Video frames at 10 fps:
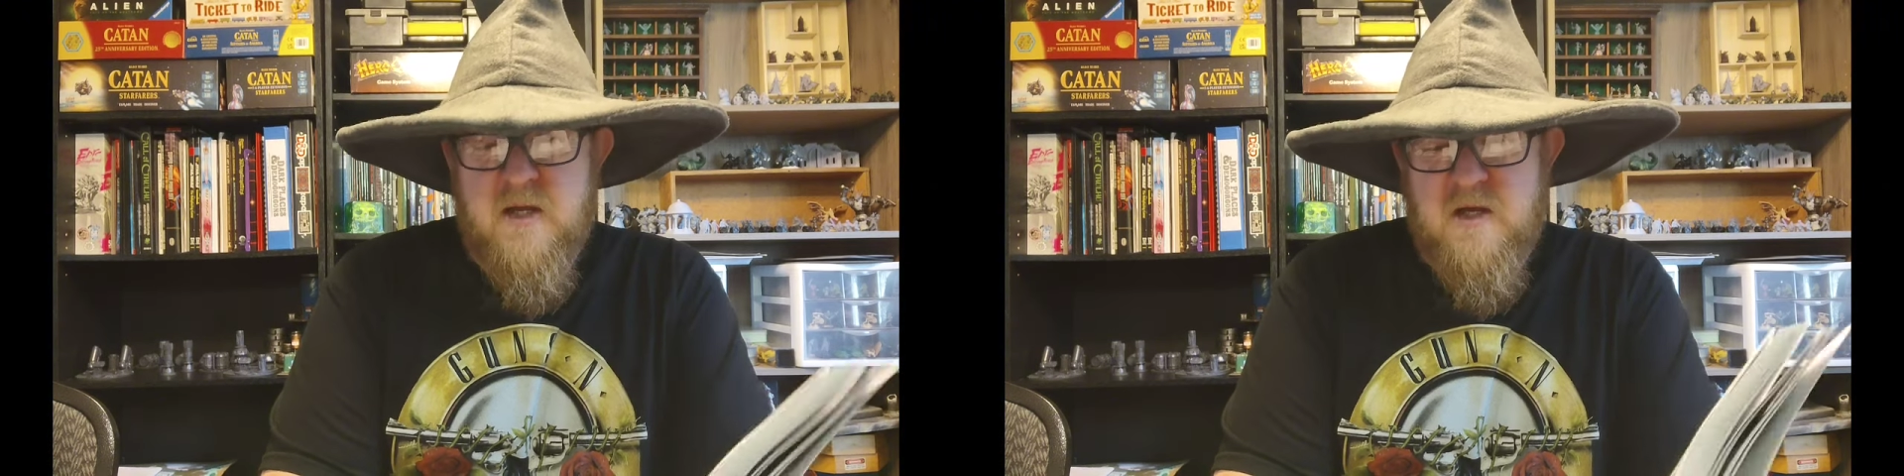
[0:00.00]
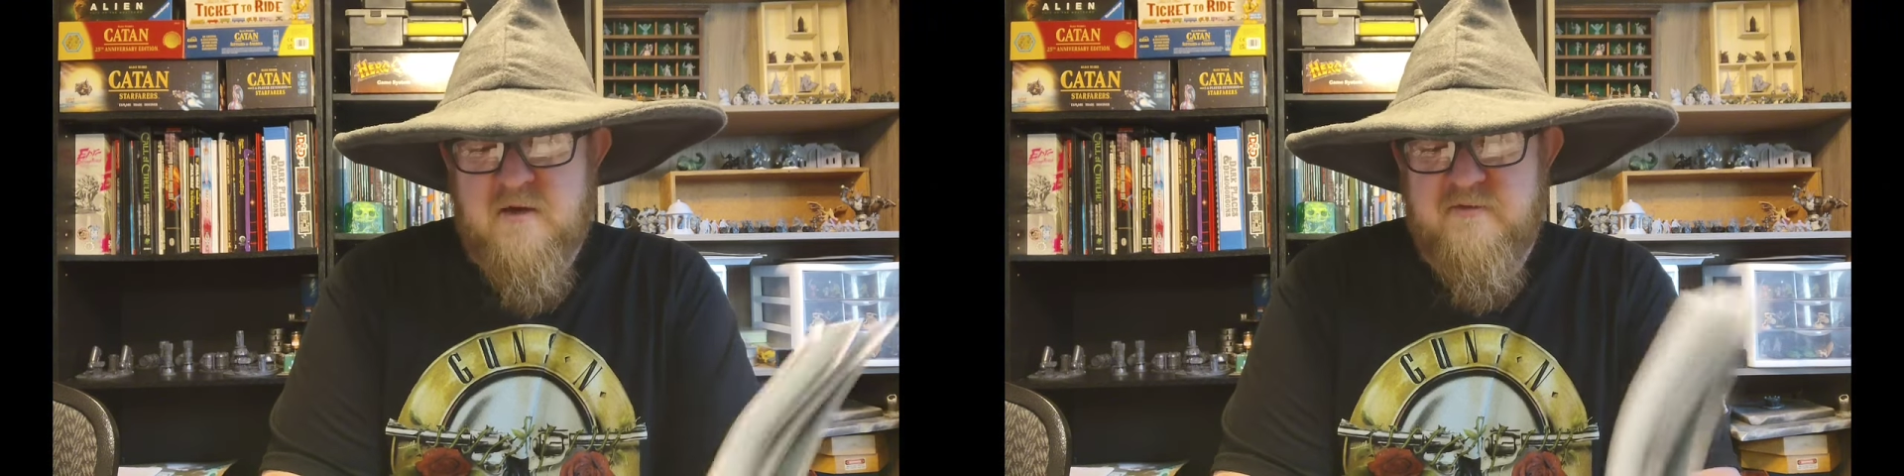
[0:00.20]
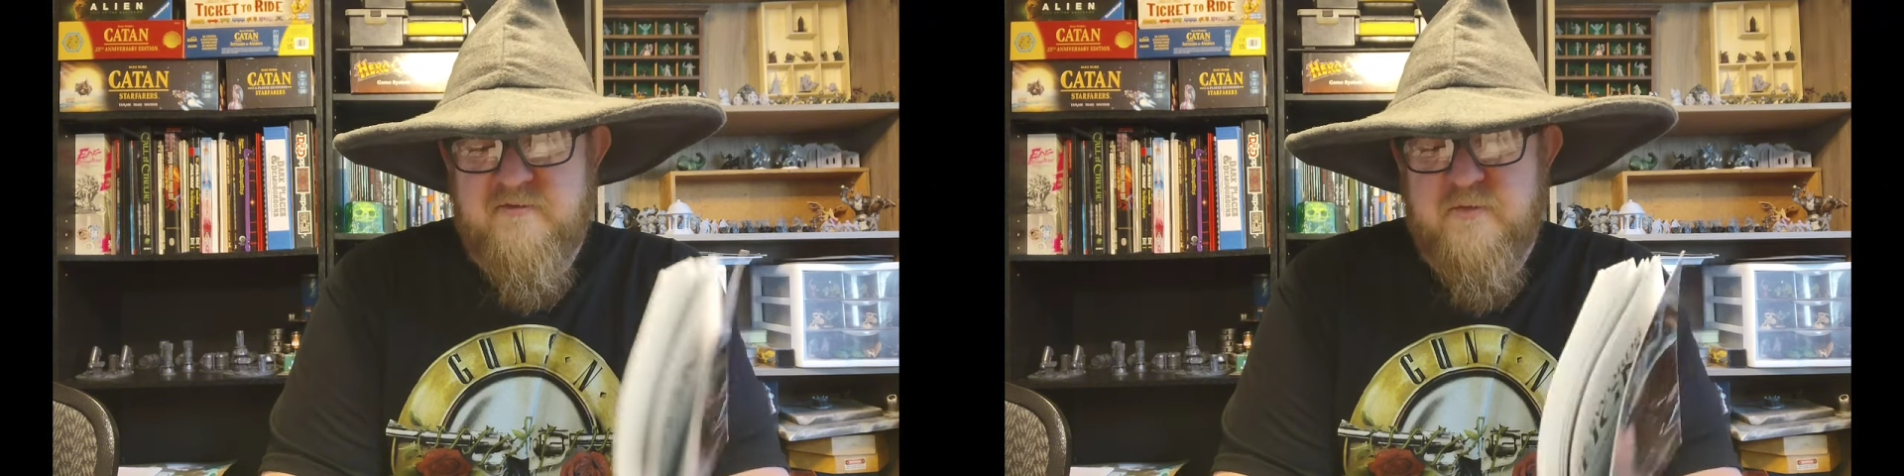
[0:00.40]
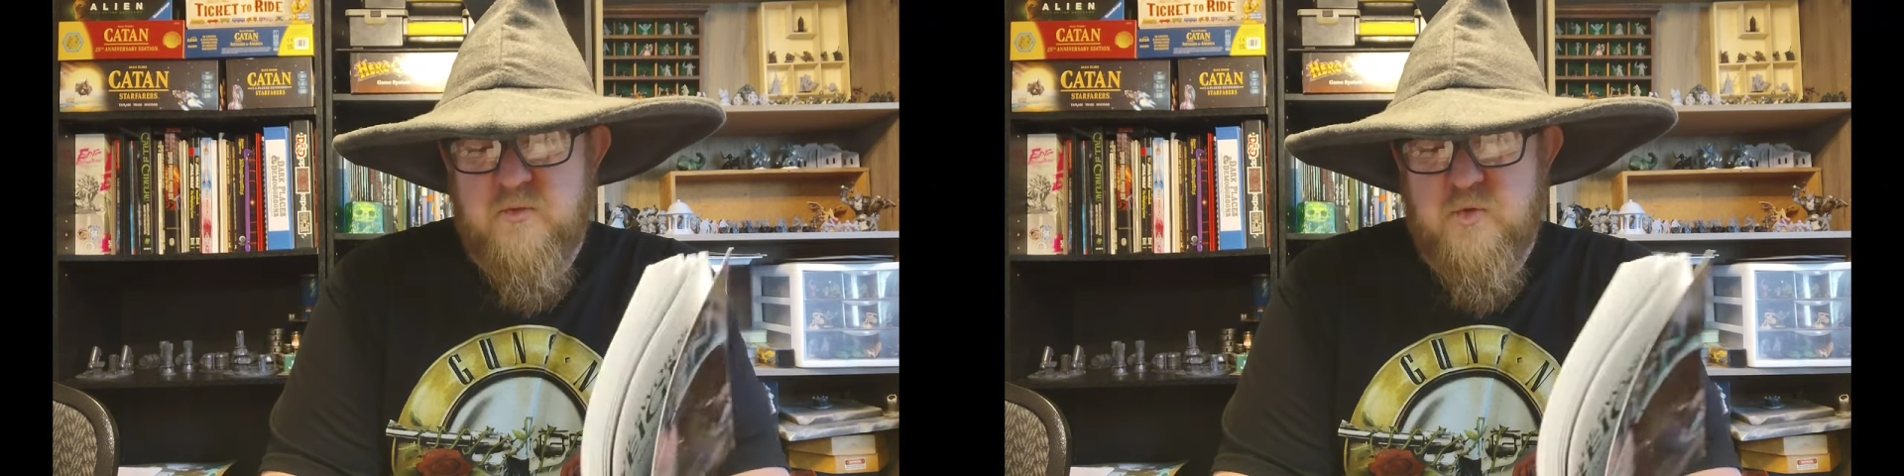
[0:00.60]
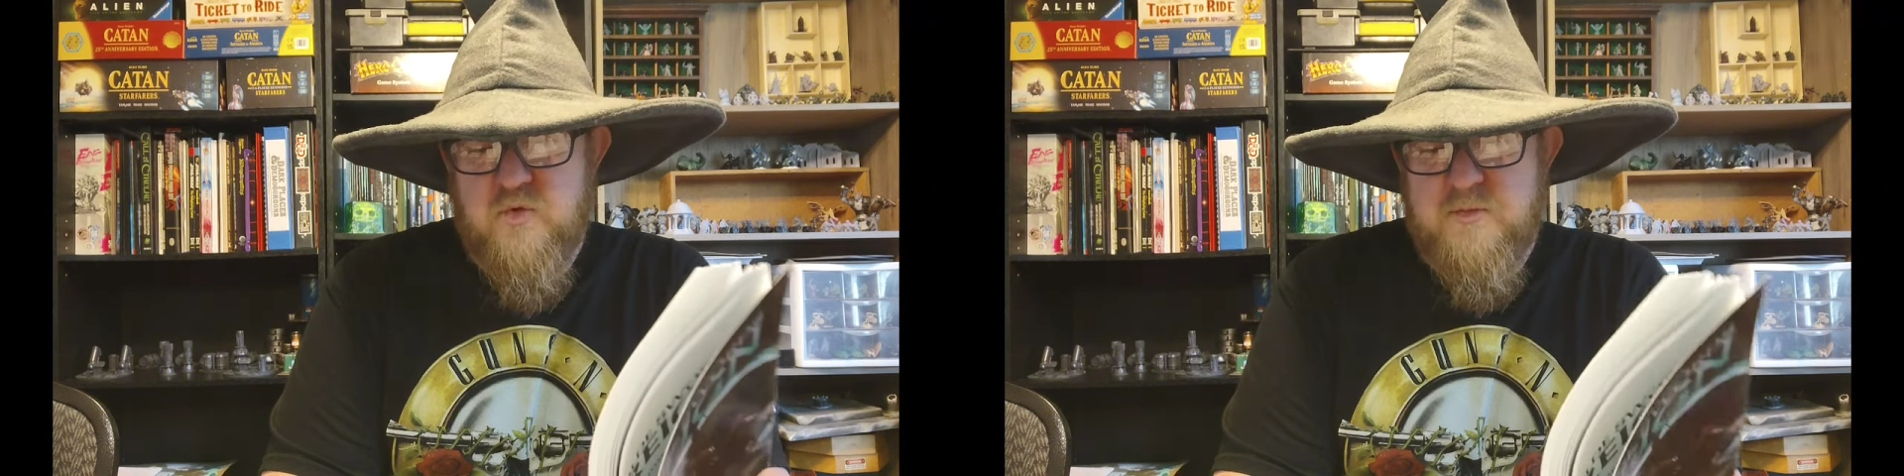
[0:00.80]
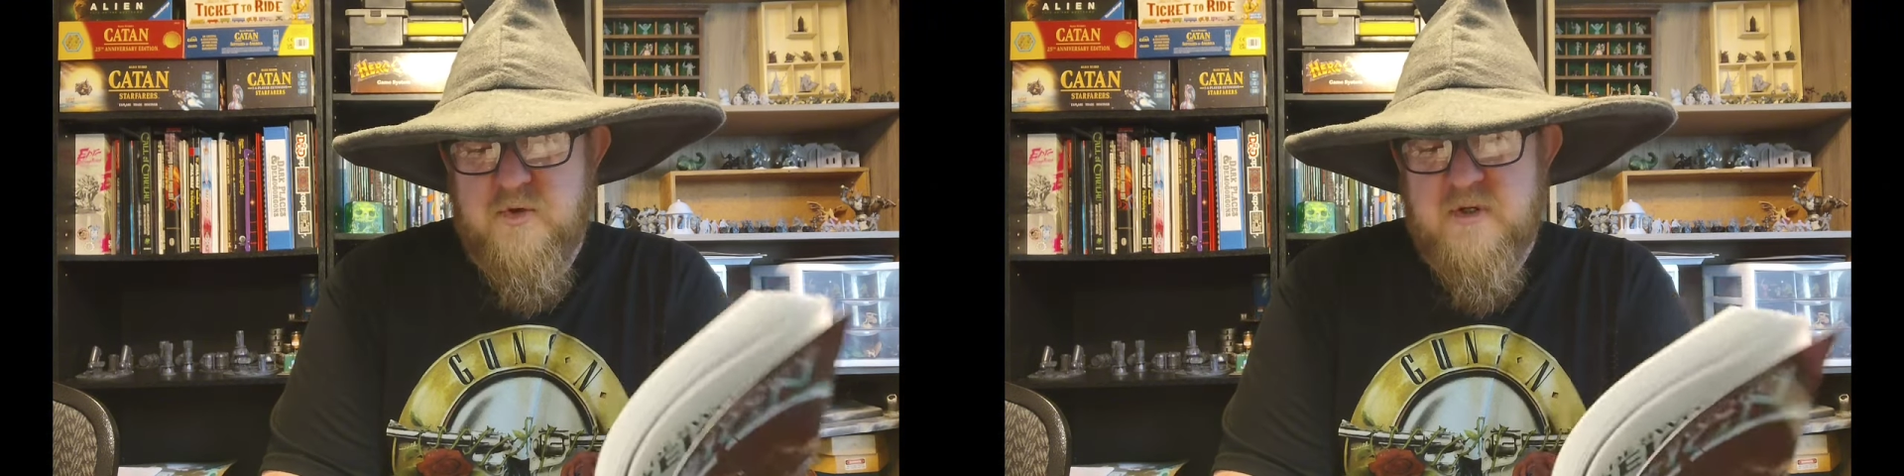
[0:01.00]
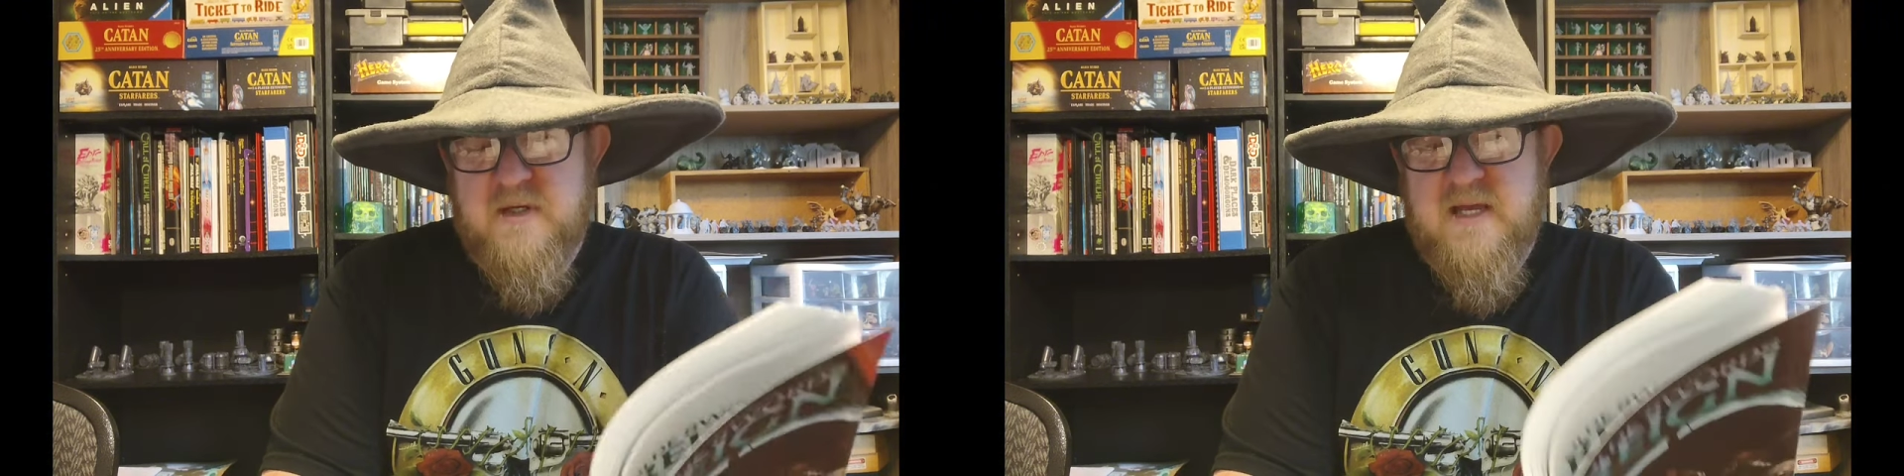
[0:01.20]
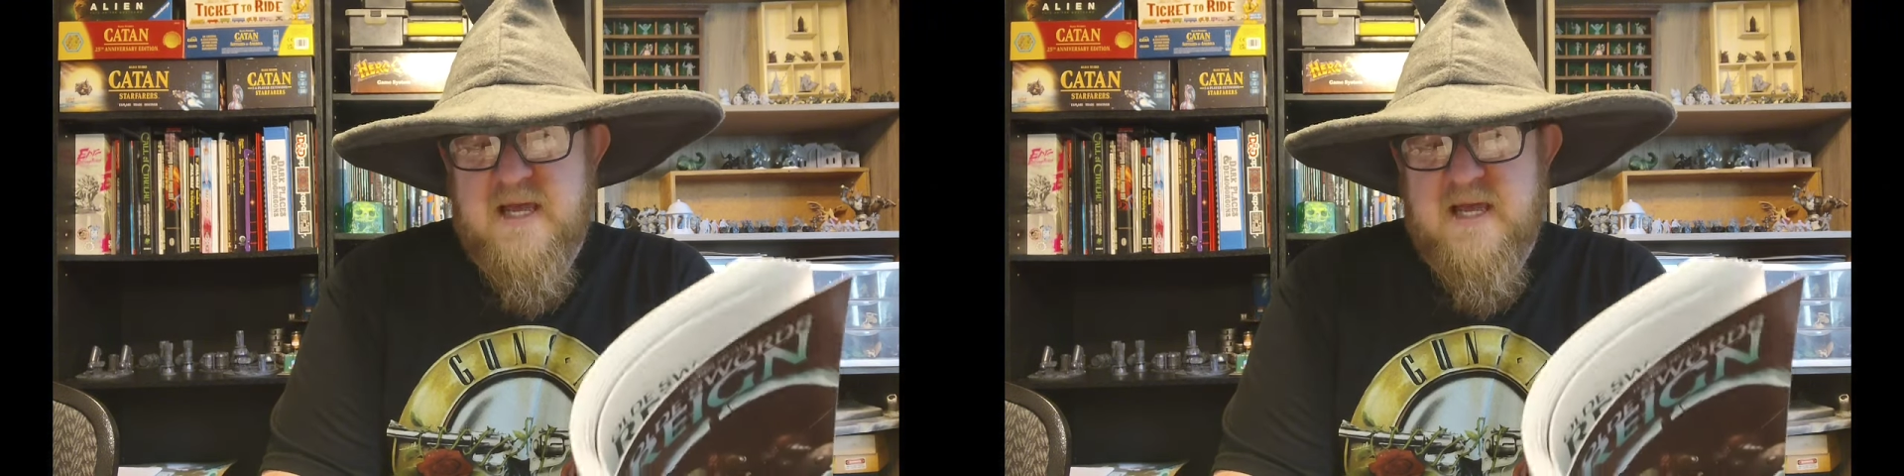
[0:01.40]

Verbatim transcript: of the rule book,